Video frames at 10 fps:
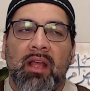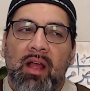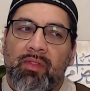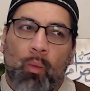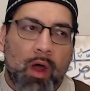
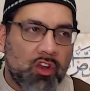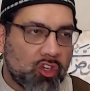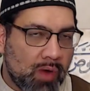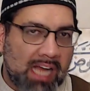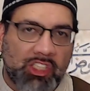The water's
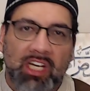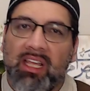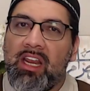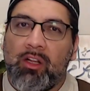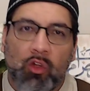crashing,
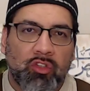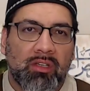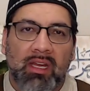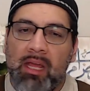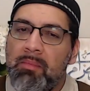getting closer to
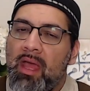him,